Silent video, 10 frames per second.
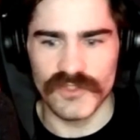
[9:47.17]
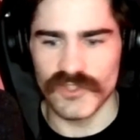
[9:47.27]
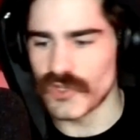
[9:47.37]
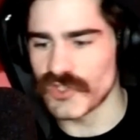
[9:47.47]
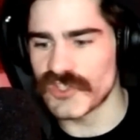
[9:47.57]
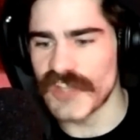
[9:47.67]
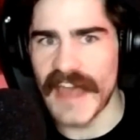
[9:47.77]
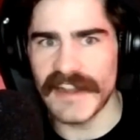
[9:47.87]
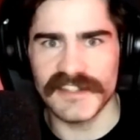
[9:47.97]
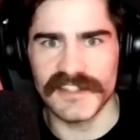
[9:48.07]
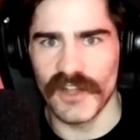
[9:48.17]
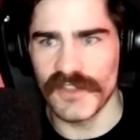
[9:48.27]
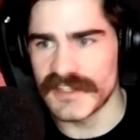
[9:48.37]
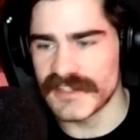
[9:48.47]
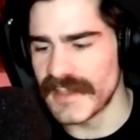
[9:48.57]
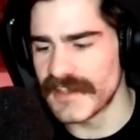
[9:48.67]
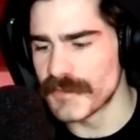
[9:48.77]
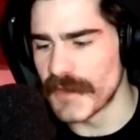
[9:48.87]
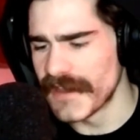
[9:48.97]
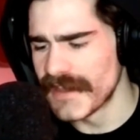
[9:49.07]
social status and all these
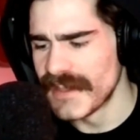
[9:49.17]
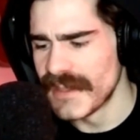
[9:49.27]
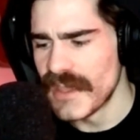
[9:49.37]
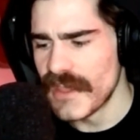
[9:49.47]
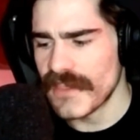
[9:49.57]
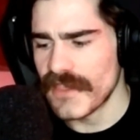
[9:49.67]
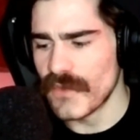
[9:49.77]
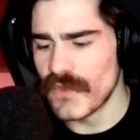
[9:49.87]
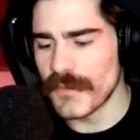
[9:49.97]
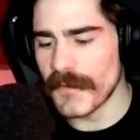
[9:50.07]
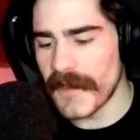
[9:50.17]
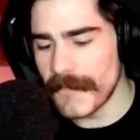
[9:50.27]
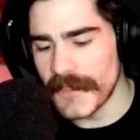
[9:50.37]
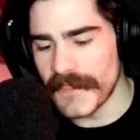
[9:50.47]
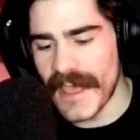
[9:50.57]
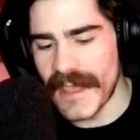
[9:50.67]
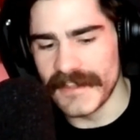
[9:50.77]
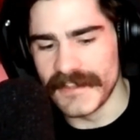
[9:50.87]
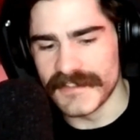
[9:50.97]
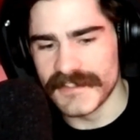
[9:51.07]
things. But the problem with
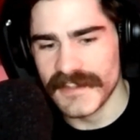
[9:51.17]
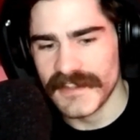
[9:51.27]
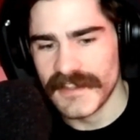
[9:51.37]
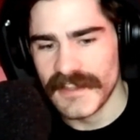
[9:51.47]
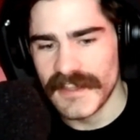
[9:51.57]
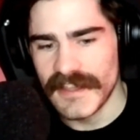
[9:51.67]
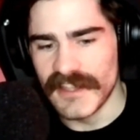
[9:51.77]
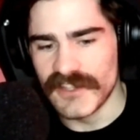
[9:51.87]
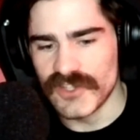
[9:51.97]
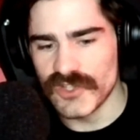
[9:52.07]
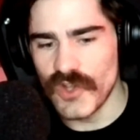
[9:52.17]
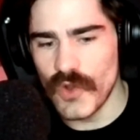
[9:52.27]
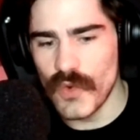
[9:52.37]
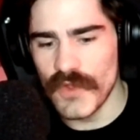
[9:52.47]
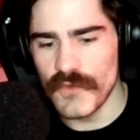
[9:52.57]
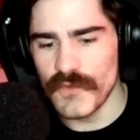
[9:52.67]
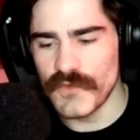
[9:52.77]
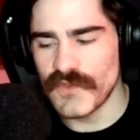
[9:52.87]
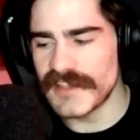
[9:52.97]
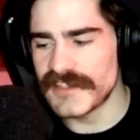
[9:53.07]
that is there's no
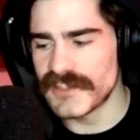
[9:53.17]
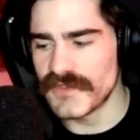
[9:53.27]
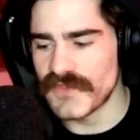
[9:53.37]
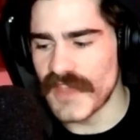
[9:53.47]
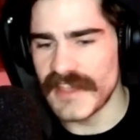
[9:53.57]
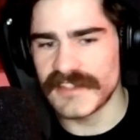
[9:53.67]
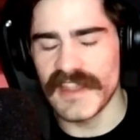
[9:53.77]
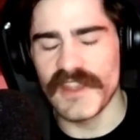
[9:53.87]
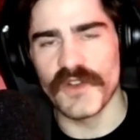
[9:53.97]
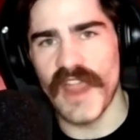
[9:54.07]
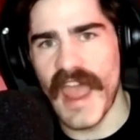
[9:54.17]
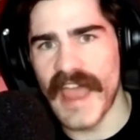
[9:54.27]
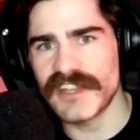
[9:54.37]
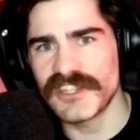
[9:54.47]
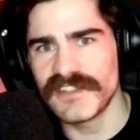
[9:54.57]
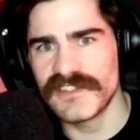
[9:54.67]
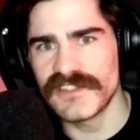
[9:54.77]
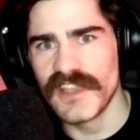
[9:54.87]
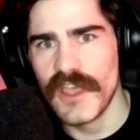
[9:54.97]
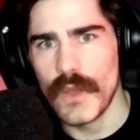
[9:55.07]
face-to-face
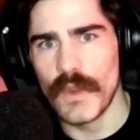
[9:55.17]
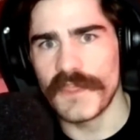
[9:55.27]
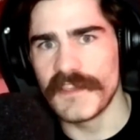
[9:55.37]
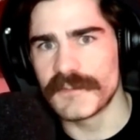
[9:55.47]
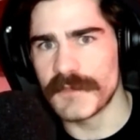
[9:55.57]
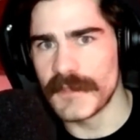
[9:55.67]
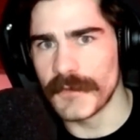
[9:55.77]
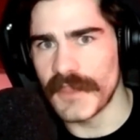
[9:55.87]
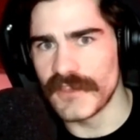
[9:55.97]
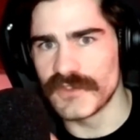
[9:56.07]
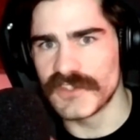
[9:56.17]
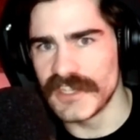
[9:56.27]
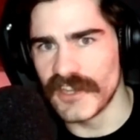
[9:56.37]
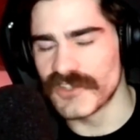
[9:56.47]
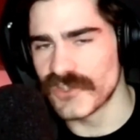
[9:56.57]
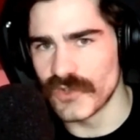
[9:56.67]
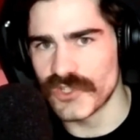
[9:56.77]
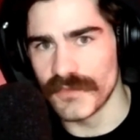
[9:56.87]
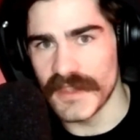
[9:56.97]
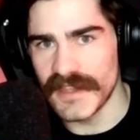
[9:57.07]
interactions with these people that you see on
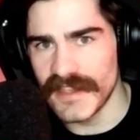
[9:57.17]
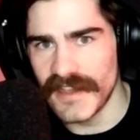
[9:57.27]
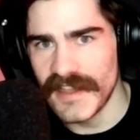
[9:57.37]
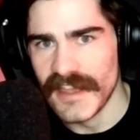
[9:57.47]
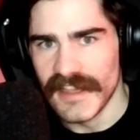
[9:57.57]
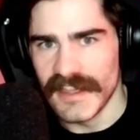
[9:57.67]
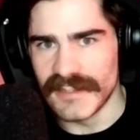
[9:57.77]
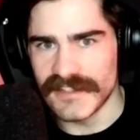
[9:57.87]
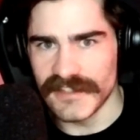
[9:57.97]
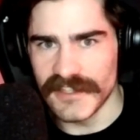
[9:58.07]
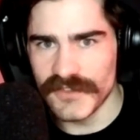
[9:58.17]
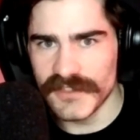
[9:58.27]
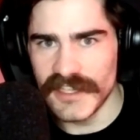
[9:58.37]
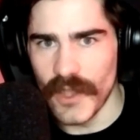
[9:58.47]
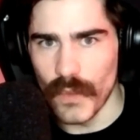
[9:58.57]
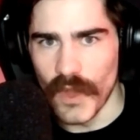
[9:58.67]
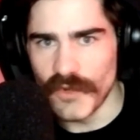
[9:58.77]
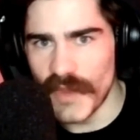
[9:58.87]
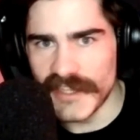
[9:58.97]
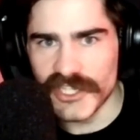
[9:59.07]
social media. It's literally a
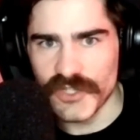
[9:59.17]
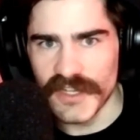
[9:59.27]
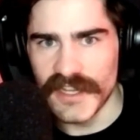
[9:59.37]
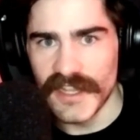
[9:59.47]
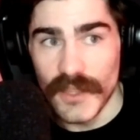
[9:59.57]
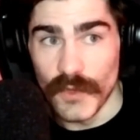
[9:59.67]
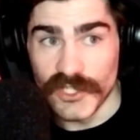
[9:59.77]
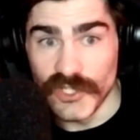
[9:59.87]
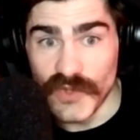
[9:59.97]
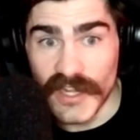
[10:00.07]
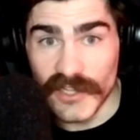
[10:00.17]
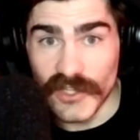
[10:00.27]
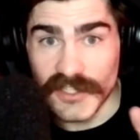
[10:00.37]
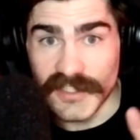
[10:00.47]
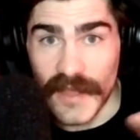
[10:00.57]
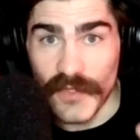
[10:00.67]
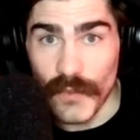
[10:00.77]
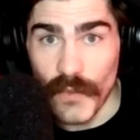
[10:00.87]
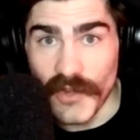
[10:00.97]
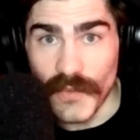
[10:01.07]
one-way street, which you get to look down
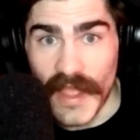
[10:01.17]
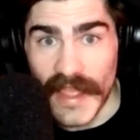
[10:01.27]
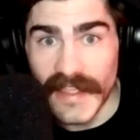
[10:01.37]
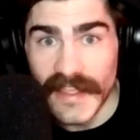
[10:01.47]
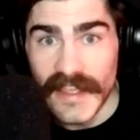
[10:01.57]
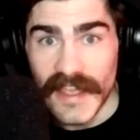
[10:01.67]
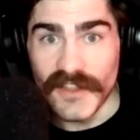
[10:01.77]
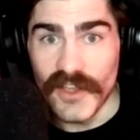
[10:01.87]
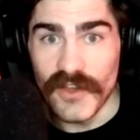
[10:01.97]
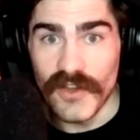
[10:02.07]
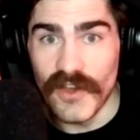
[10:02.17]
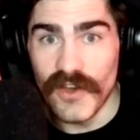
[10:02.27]
the one way and go,